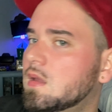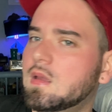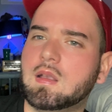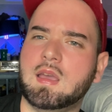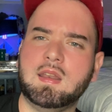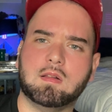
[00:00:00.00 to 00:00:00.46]

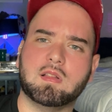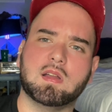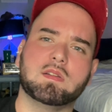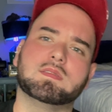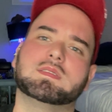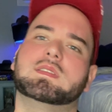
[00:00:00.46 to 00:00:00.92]
Kind of
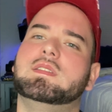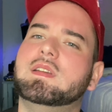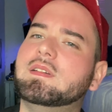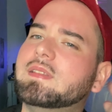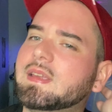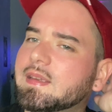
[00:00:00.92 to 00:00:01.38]
glows, you
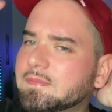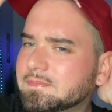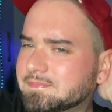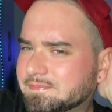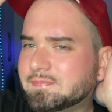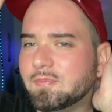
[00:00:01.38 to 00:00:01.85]
know, like
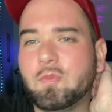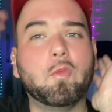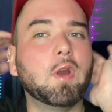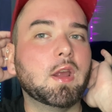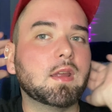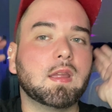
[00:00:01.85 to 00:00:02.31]

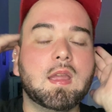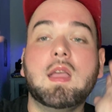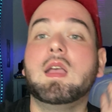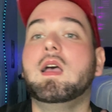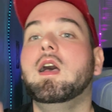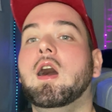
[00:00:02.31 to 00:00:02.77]
work.
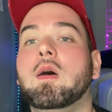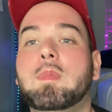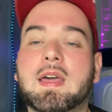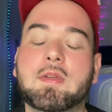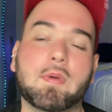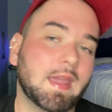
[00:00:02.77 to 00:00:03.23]
Oh,
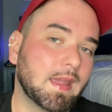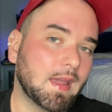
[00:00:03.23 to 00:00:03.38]
by the way,